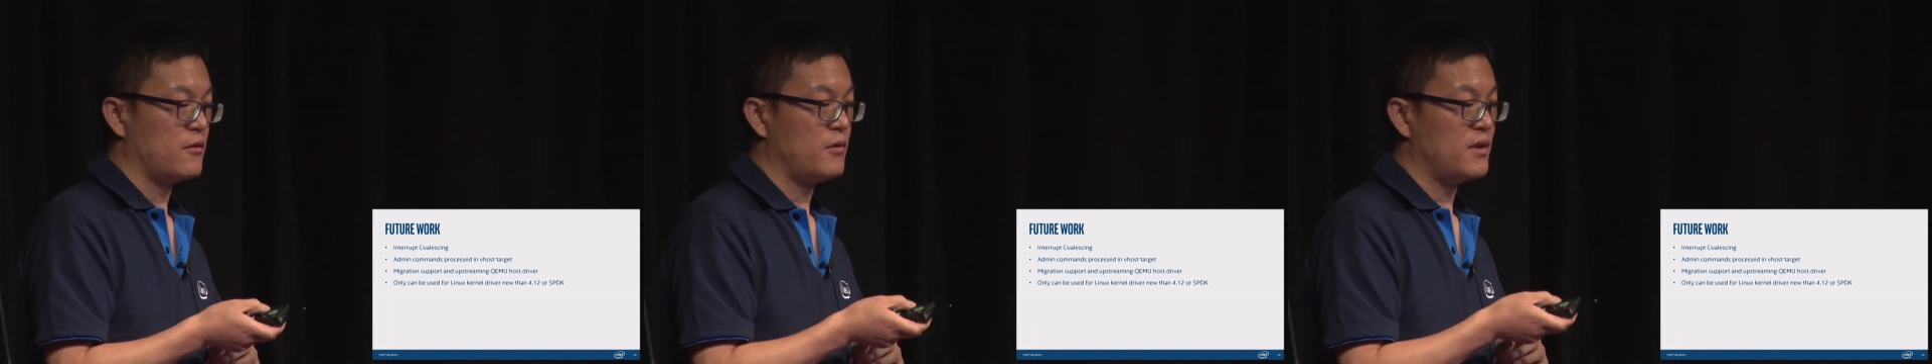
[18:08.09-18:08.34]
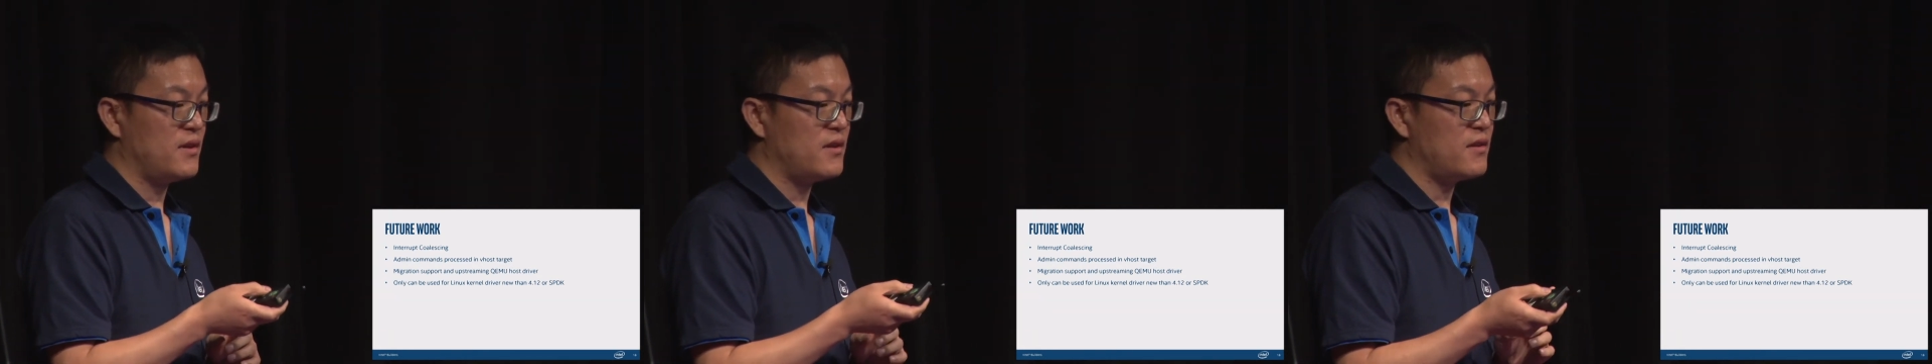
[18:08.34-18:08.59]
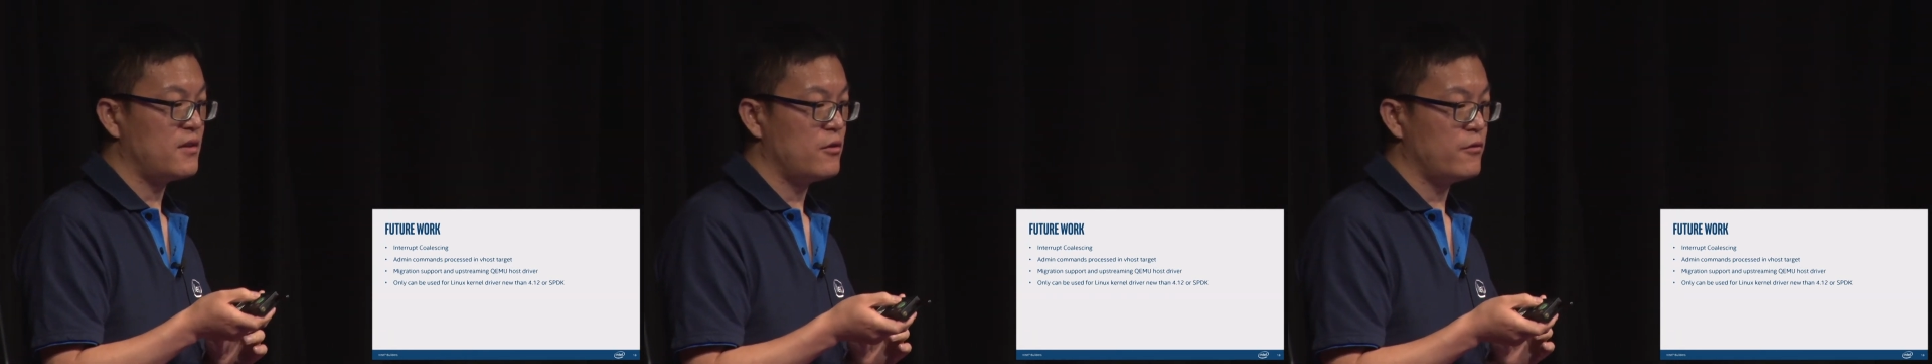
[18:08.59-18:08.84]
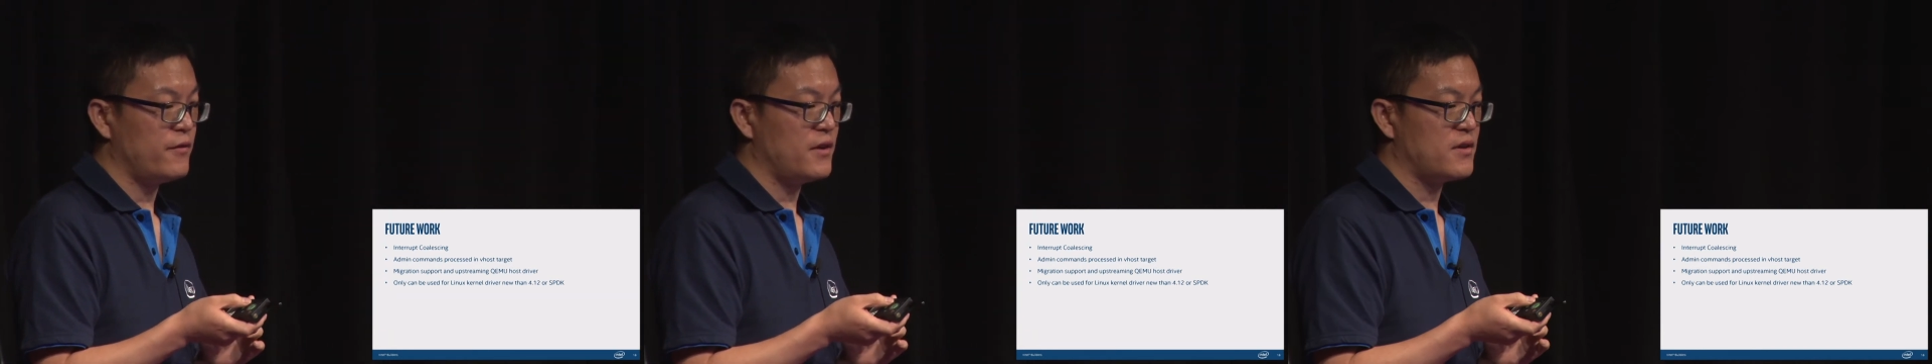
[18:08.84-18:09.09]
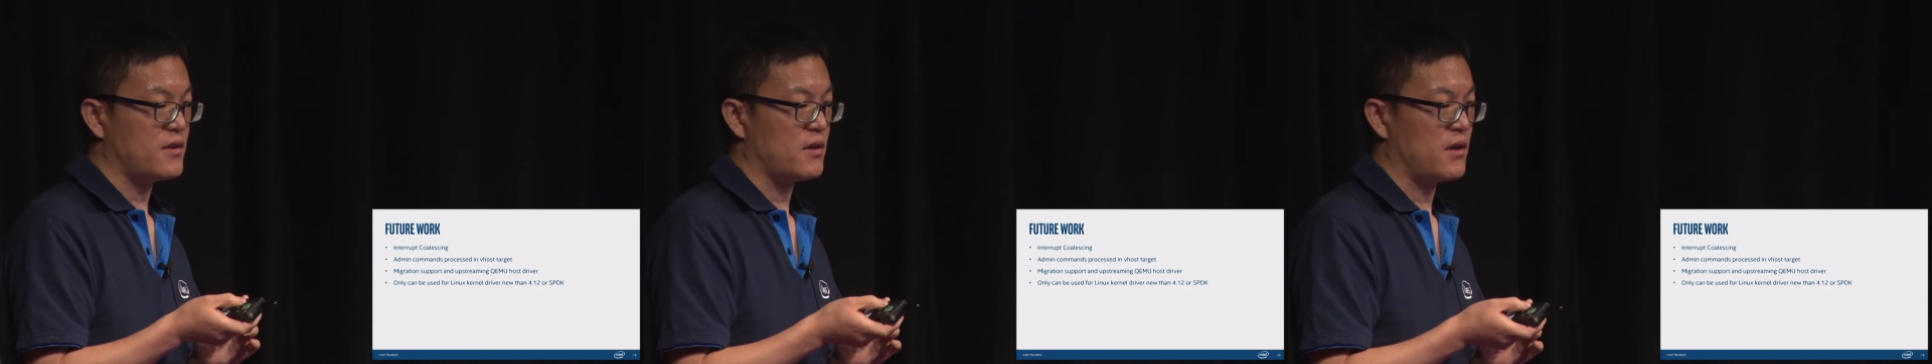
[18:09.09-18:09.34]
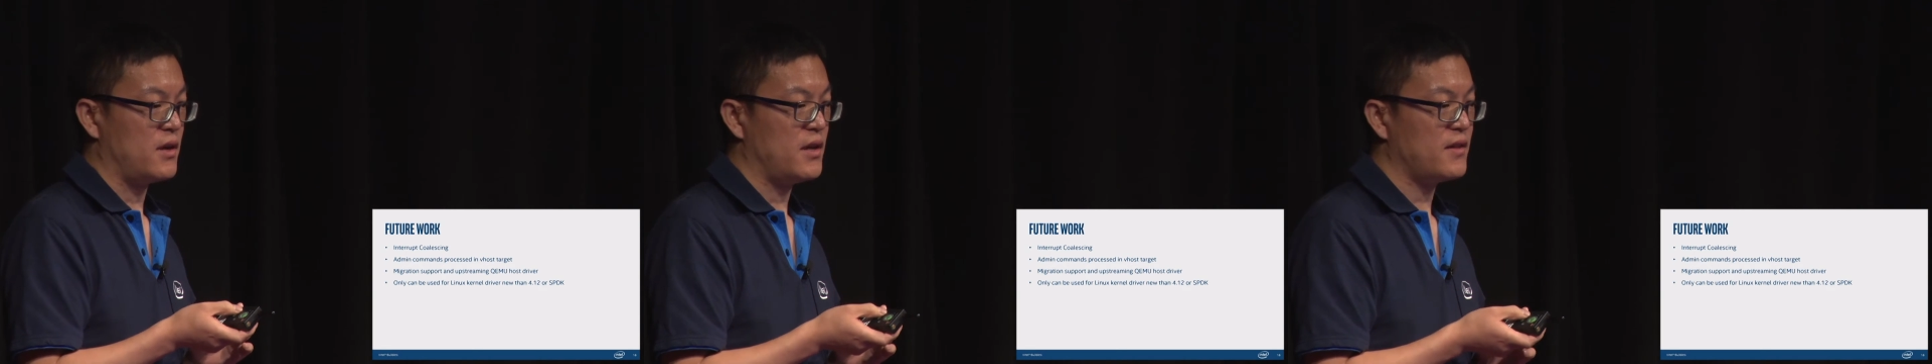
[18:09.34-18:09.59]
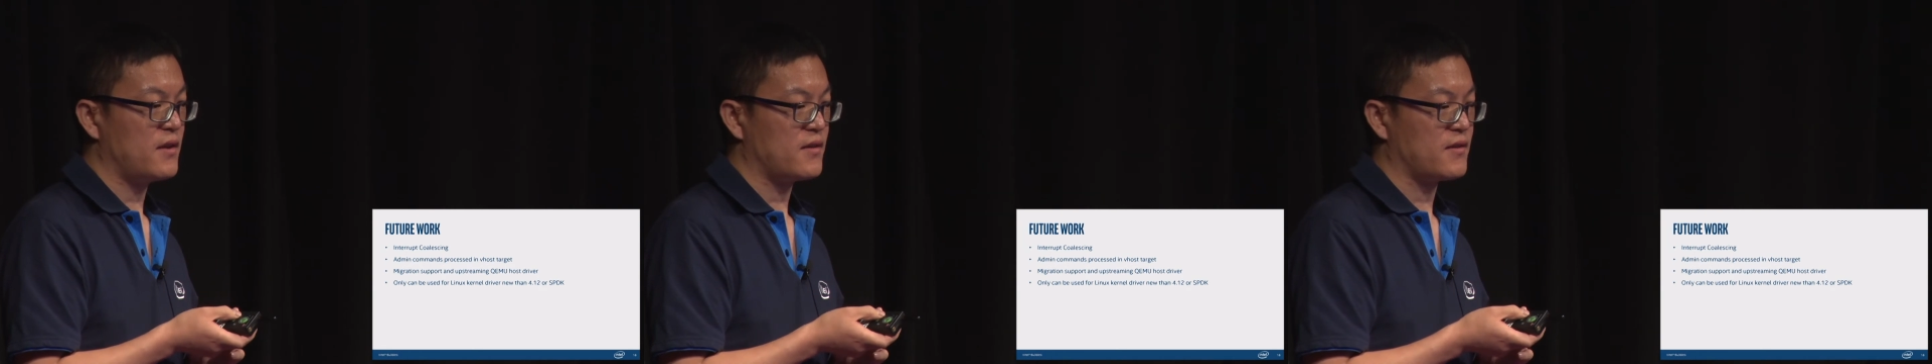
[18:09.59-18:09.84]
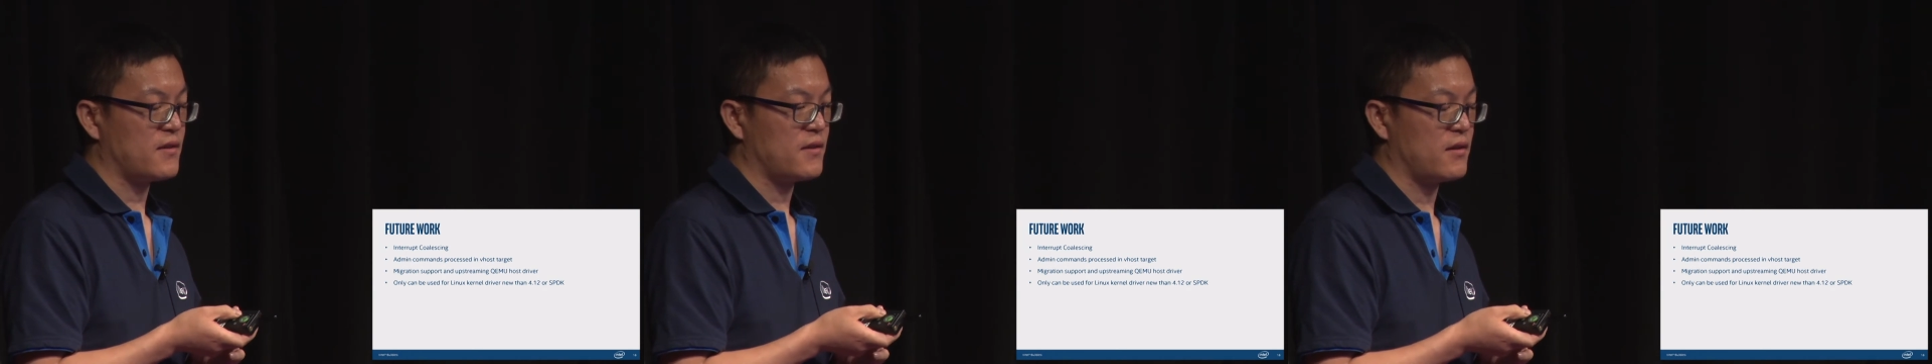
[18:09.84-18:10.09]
With this new feature, Linux